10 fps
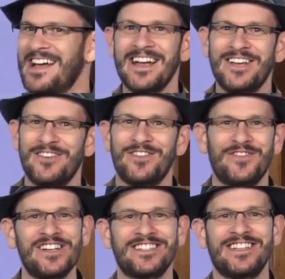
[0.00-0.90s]
I could
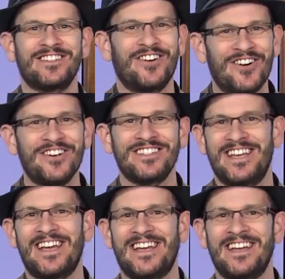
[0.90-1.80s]
refresh this all
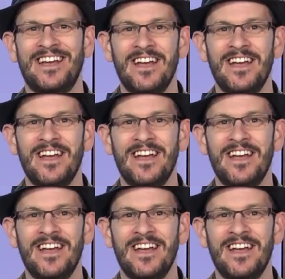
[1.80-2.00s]
day.